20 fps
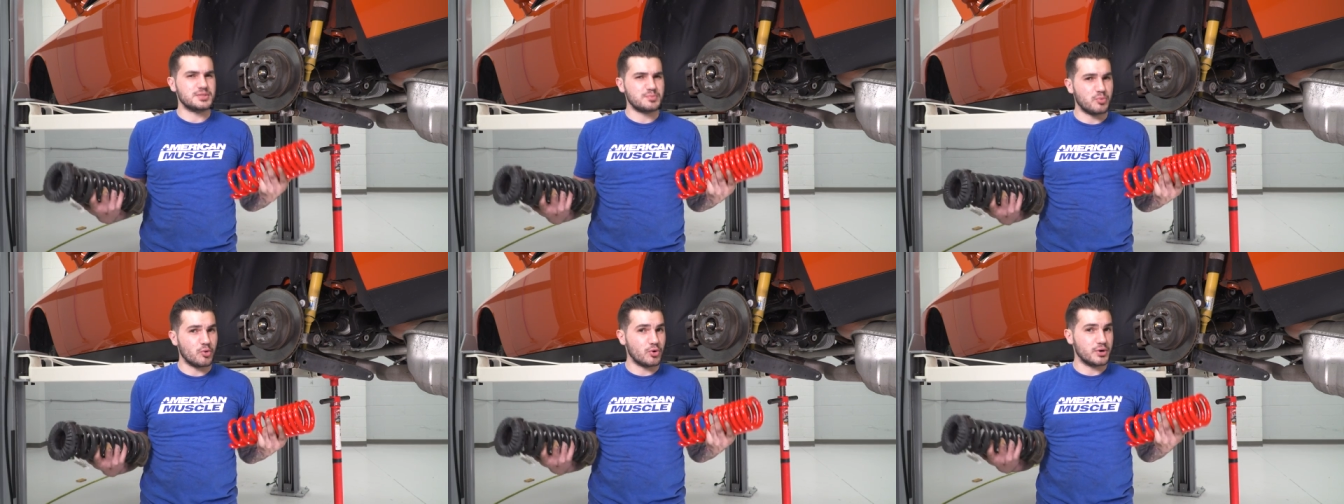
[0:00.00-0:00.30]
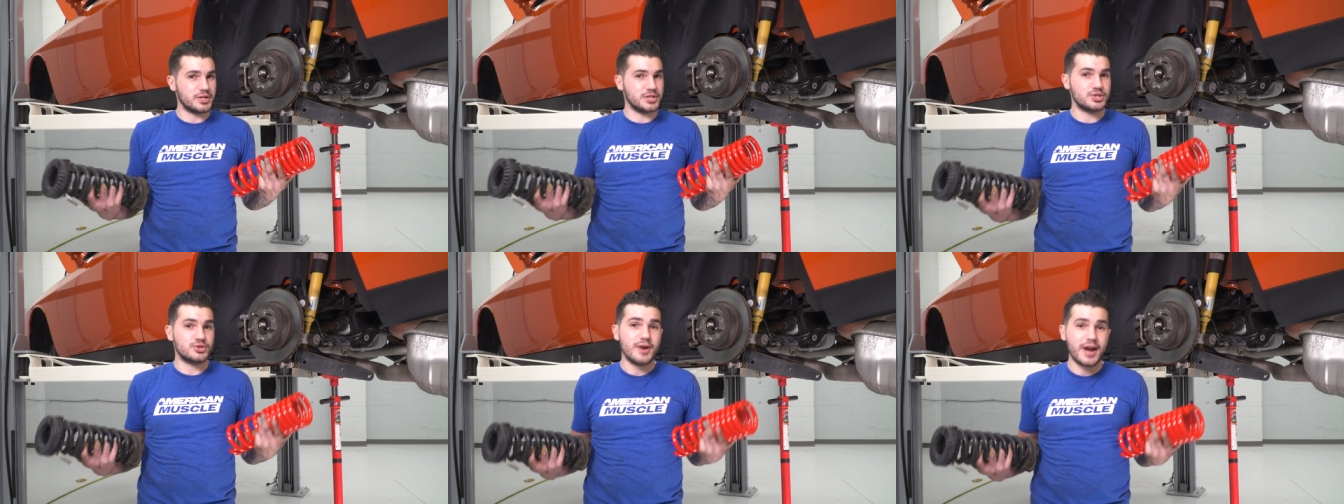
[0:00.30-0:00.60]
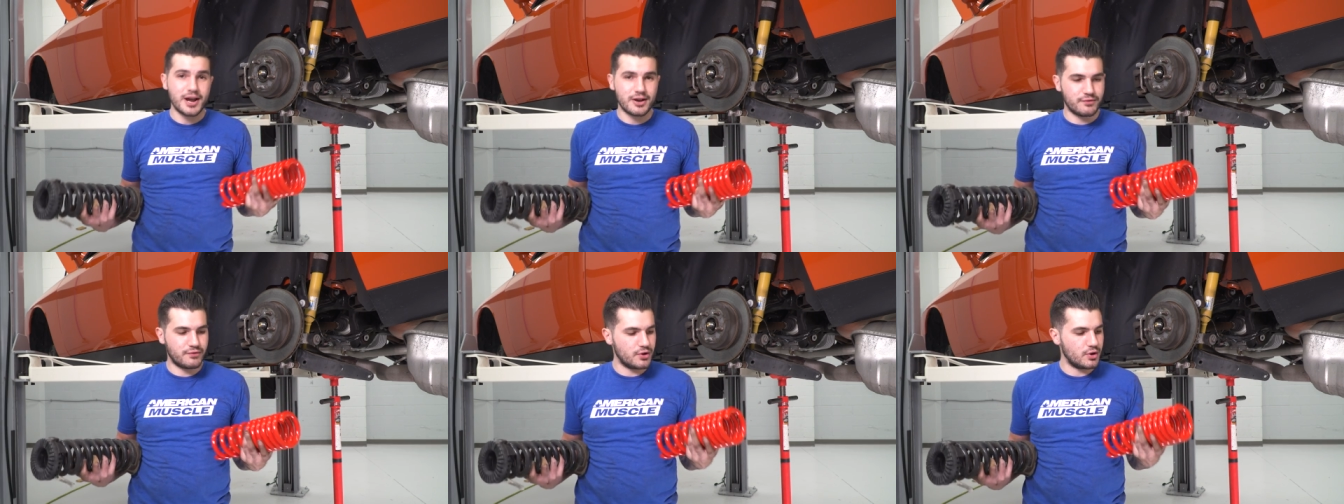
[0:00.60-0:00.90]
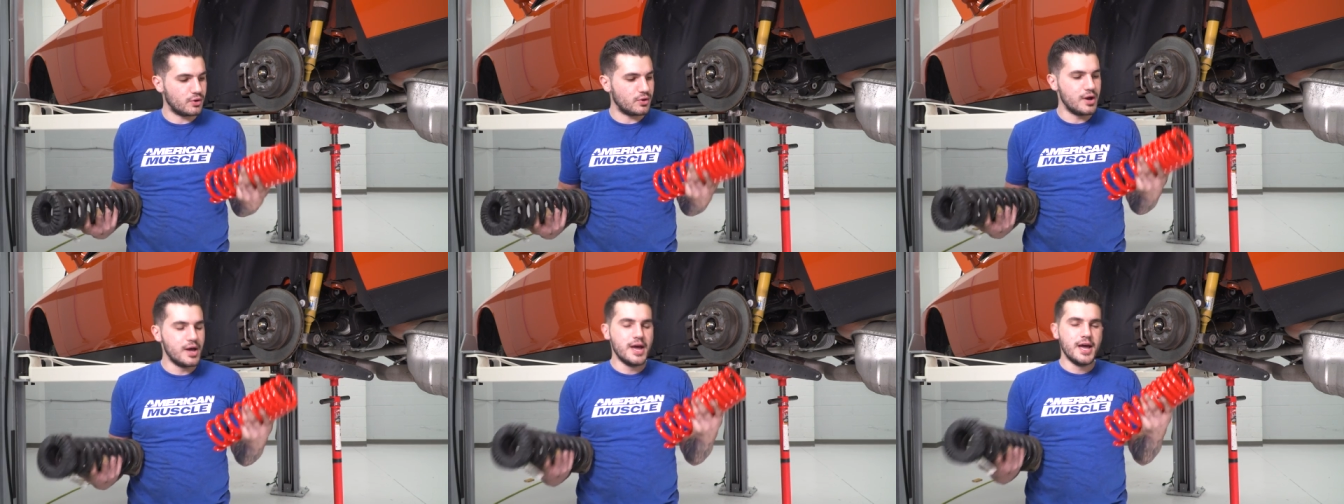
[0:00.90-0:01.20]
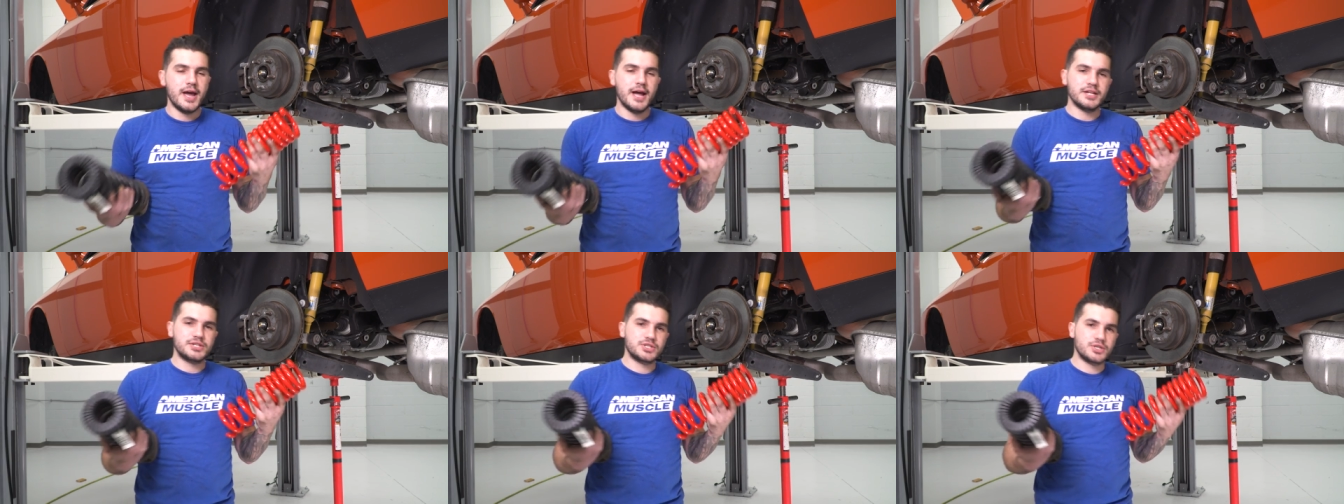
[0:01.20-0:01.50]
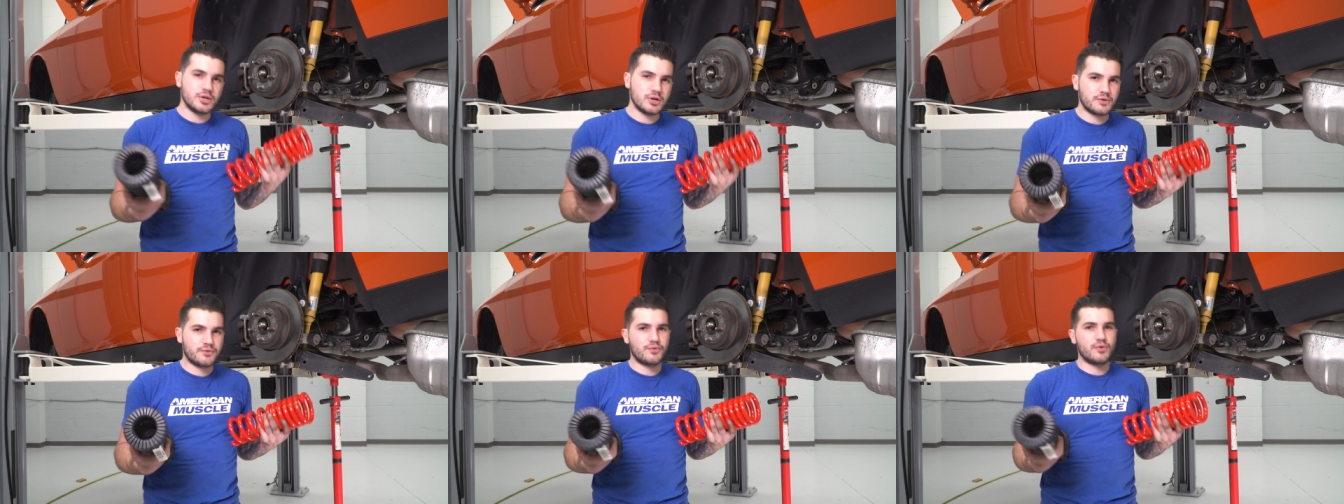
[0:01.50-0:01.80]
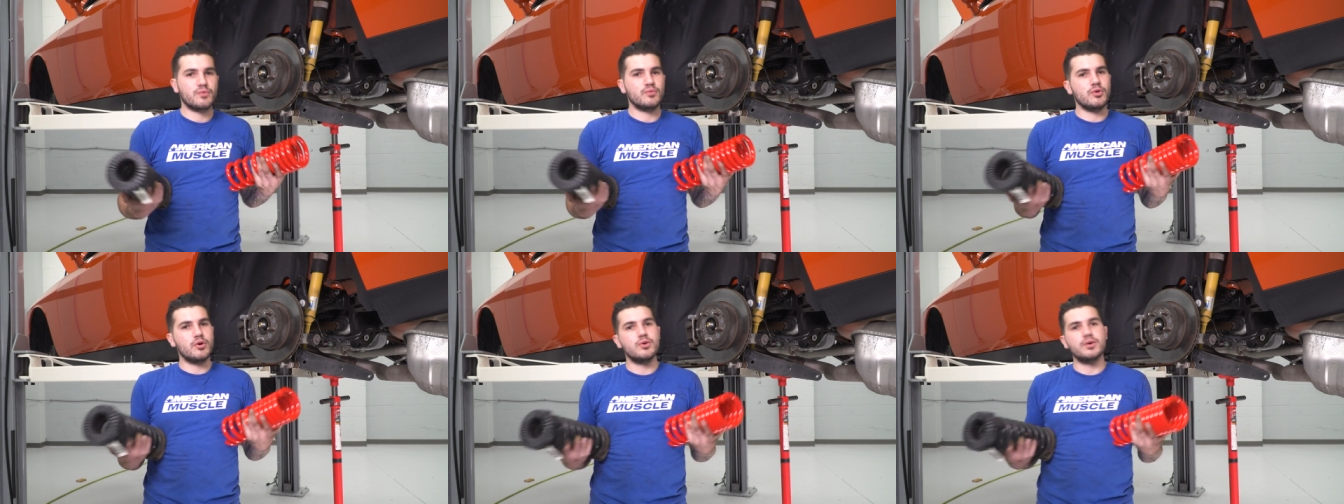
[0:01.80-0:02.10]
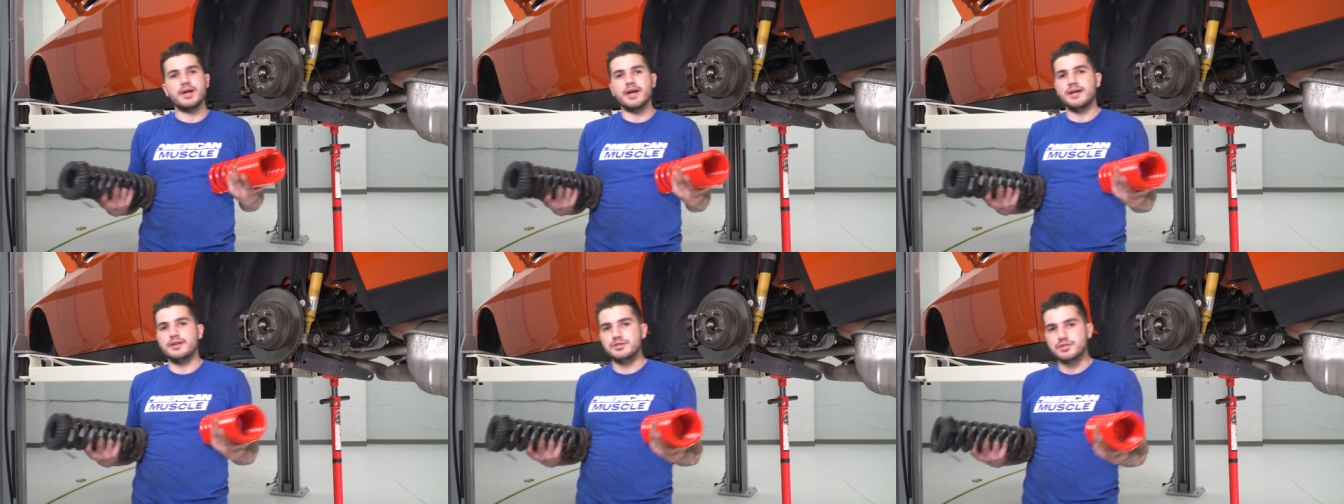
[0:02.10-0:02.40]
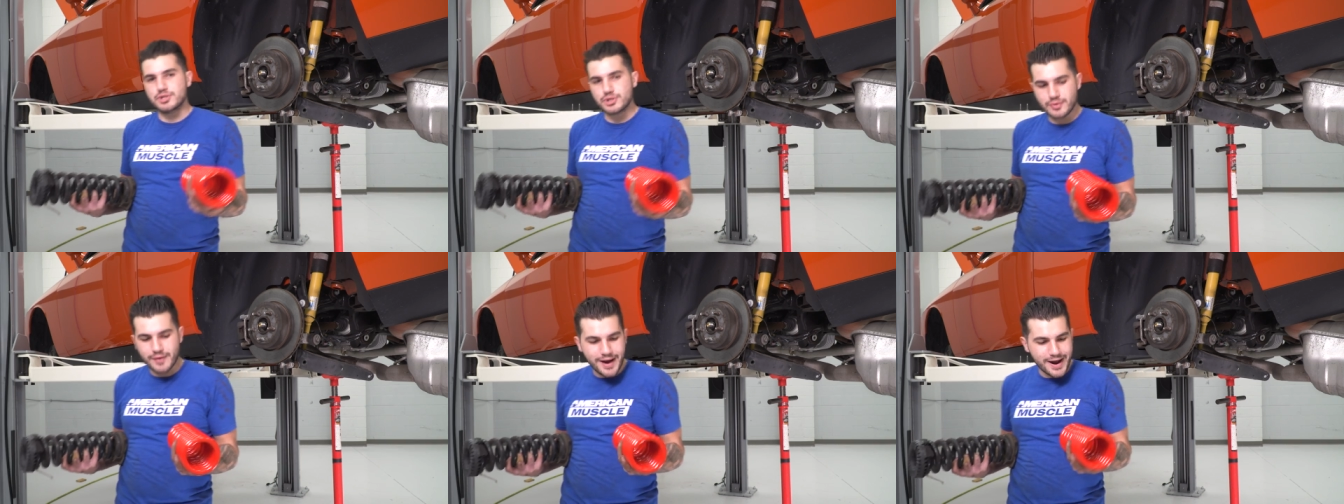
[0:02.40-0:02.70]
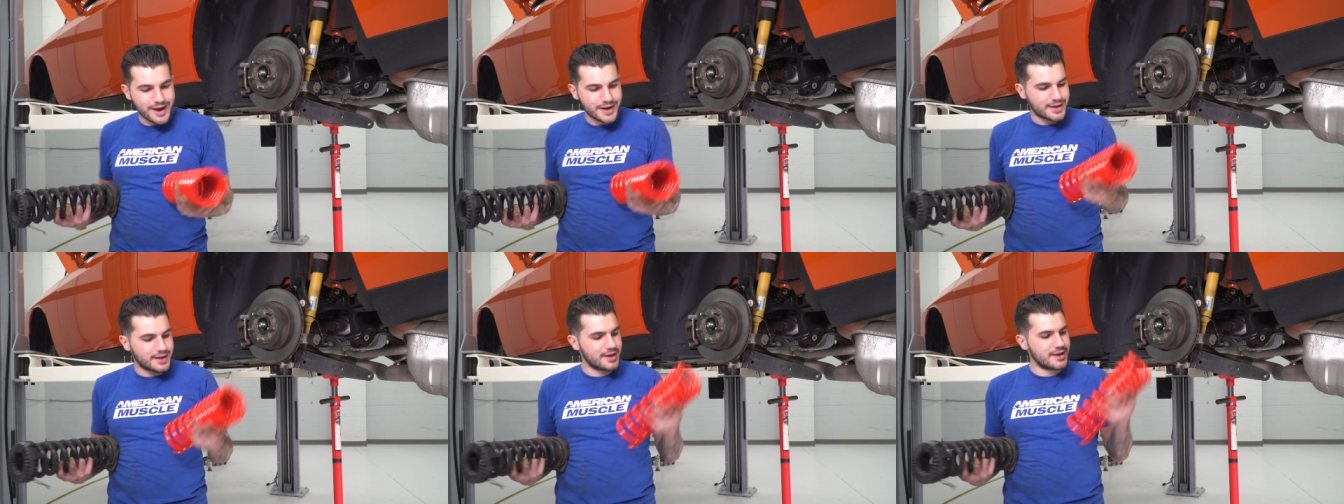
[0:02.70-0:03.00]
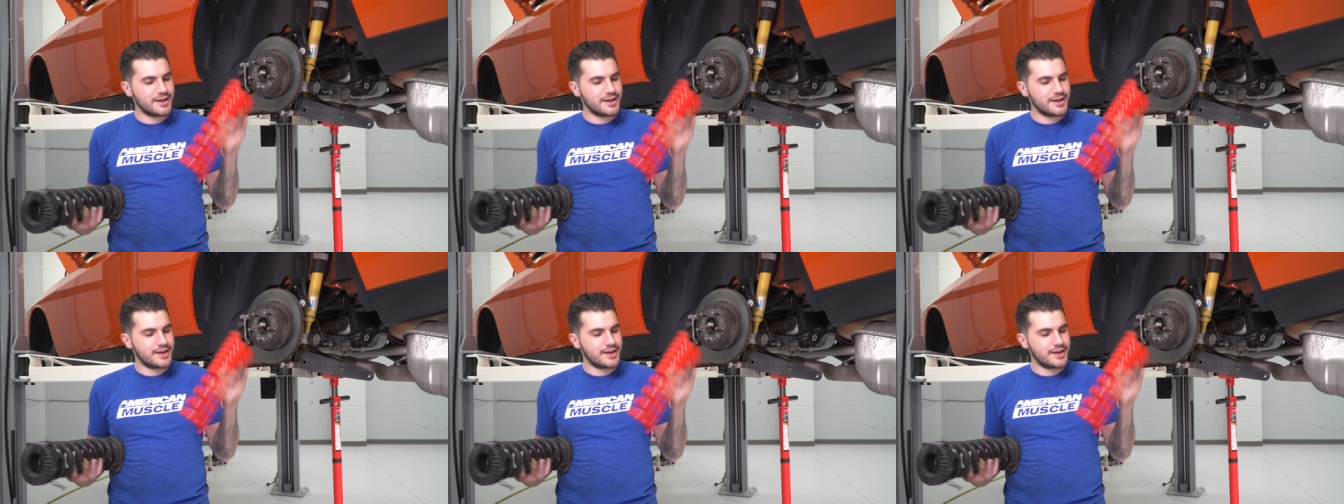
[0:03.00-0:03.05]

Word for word: sporty track feel. It's good for road and track,